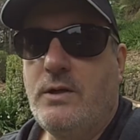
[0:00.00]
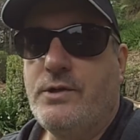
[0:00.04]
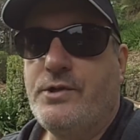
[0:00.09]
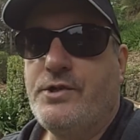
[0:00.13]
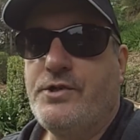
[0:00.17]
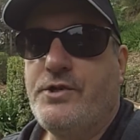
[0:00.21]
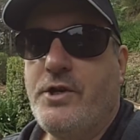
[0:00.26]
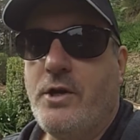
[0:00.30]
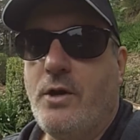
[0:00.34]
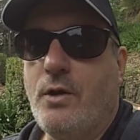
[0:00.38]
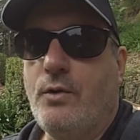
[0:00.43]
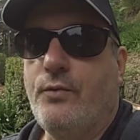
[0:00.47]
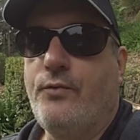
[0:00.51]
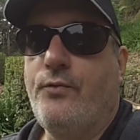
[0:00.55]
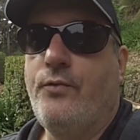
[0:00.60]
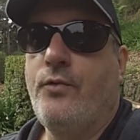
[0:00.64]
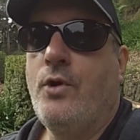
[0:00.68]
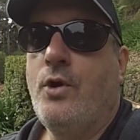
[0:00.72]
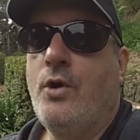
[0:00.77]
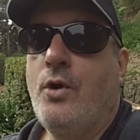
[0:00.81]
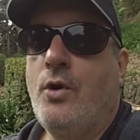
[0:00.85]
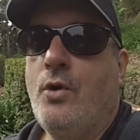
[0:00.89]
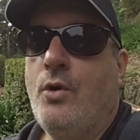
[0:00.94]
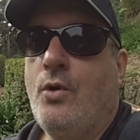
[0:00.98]
itself.
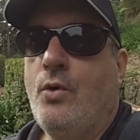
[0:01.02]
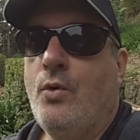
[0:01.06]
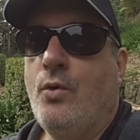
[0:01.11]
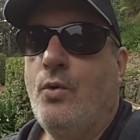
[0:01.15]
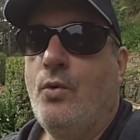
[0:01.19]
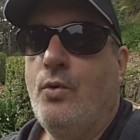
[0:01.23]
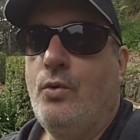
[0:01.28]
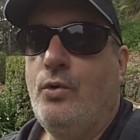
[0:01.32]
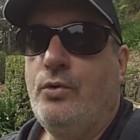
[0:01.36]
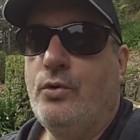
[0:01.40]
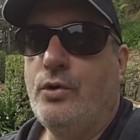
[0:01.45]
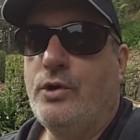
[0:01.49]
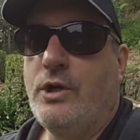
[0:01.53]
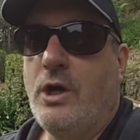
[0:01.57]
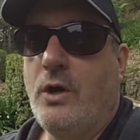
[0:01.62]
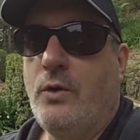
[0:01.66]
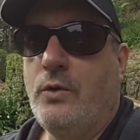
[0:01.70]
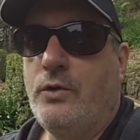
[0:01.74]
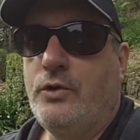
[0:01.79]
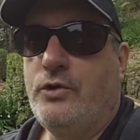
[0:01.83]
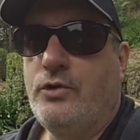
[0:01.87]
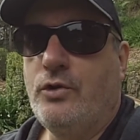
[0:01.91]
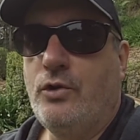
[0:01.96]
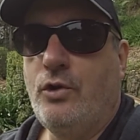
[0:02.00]
All you're
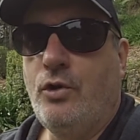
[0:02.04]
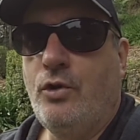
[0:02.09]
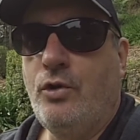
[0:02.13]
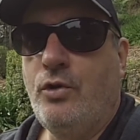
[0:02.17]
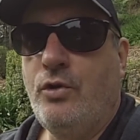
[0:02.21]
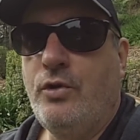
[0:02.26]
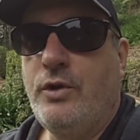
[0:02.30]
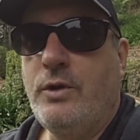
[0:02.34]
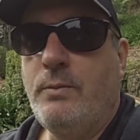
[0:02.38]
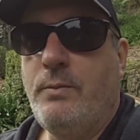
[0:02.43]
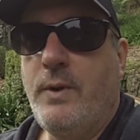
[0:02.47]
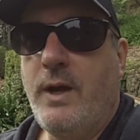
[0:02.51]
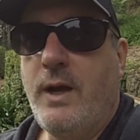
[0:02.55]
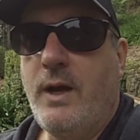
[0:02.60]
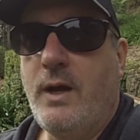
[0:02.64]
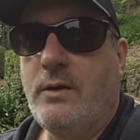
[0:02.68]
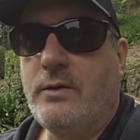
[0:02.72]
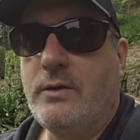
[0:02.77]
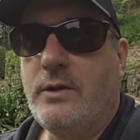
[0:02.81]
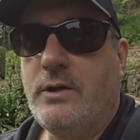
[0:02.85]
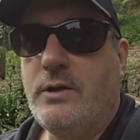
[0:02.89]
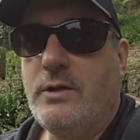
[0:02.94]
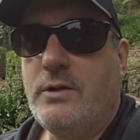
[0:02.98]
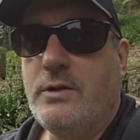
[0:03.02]
going to learn
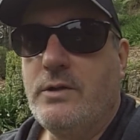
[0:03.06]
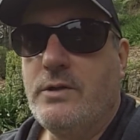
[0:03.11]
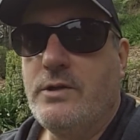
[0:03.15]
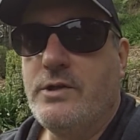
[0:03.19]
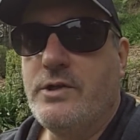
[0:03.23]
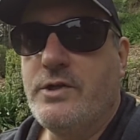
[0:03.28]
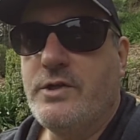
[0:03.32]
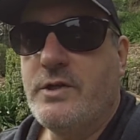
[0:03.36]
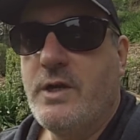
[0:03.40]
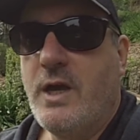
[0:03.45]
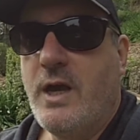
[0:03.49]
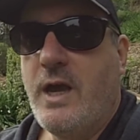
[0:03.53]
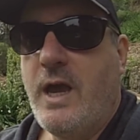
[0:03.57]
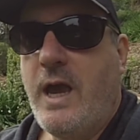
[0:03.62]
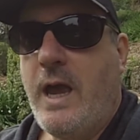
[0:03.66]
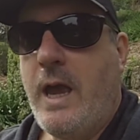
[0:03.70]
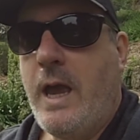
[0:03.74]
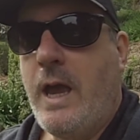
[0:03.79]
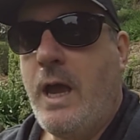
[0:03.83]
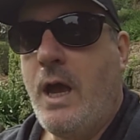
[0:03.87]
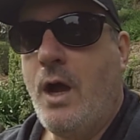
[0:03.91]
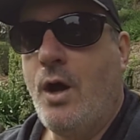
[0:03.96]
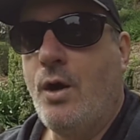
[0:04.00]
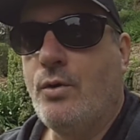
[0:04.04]
about is
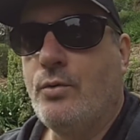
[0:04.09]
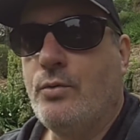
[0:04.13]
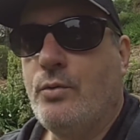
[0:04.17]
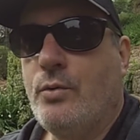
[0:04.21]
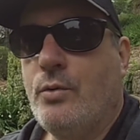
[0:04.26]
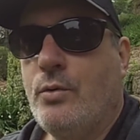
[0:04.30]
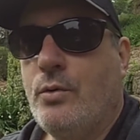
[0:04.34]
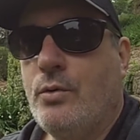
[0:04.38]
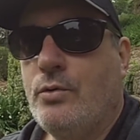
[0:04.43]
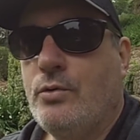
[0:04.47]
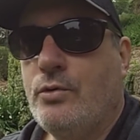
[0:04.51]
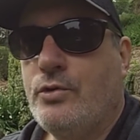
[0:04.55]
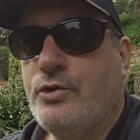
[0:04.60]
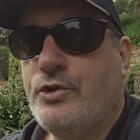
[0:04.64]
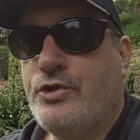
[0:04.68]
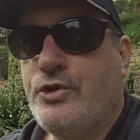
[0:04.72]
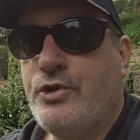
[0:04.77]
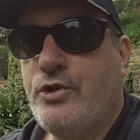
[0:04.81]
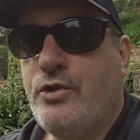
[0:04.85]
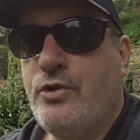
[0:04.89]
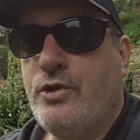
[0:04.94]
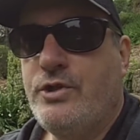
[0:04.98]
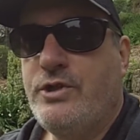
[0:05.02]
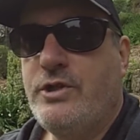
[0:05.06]
how
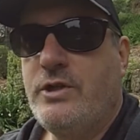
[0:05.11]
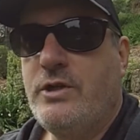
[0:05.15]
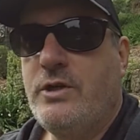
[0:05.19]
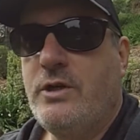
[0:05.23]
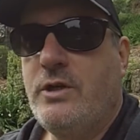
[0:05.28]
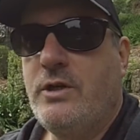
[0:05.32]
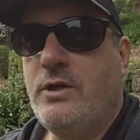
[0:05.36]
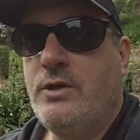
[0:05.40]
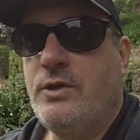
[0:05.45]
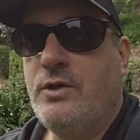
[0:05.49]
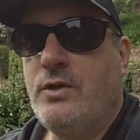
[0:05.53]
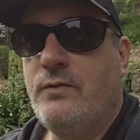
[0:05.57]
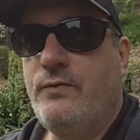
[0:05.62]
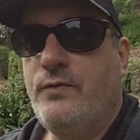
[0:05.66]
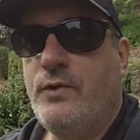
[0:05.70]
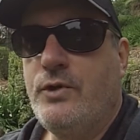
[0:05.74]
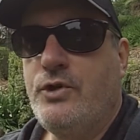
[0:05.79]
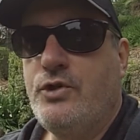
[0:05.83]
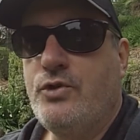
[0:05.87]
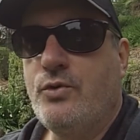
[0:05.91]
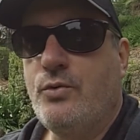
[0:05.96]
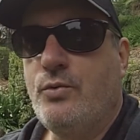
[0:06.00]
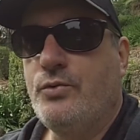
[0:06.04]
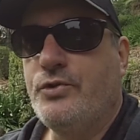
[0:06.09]
certain
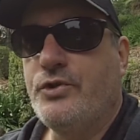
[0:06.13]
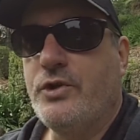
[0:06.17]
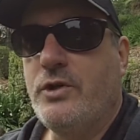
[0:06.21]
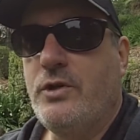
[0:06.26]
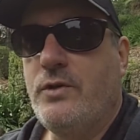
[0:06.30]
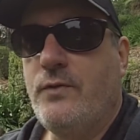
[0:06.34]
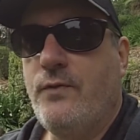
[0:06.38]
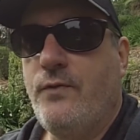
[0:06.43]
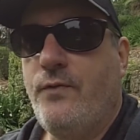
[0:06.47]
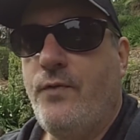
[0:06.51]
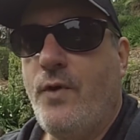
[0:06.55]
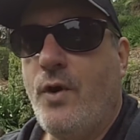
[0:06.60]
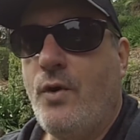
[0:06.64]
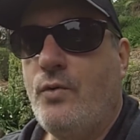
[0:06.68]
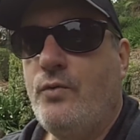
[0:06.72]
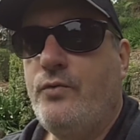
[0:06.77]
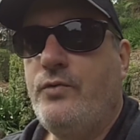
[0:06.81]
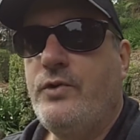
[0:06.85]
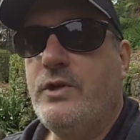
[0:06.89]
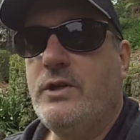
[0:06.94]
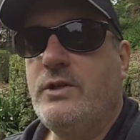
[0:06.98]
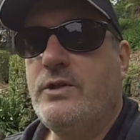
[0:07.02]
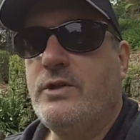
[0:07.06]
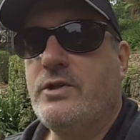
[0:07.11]
individuals
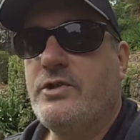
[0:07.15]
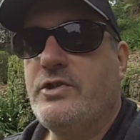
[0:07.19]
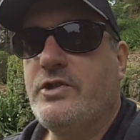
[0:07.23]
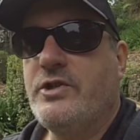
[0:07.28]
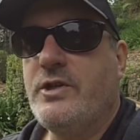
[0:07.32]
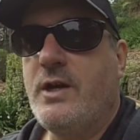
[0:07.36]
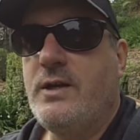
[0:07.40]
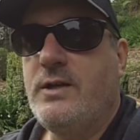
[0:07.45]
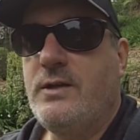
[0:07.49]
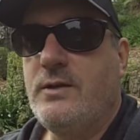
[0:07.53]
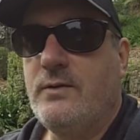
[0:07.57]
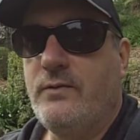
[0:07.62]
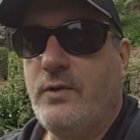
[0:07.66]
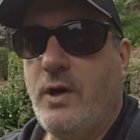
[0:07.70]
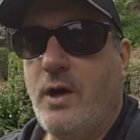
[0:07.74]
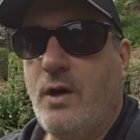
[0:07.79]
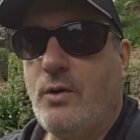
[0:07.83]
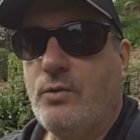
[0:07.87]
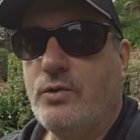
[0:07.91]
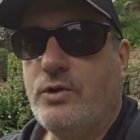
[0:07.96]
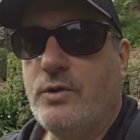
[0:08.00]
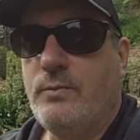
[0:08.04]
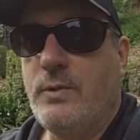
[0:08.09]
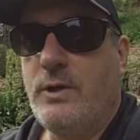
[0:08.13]
involved in the study of
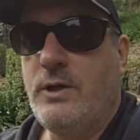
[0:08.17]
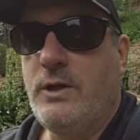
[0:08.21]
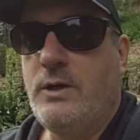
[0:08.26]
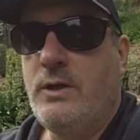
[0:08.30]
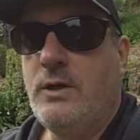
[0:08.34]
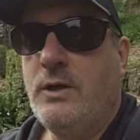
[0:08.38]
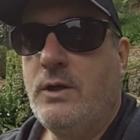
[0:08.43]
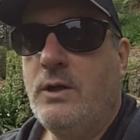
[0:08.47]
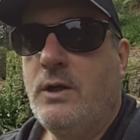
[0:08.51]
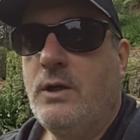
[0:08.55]
alchemy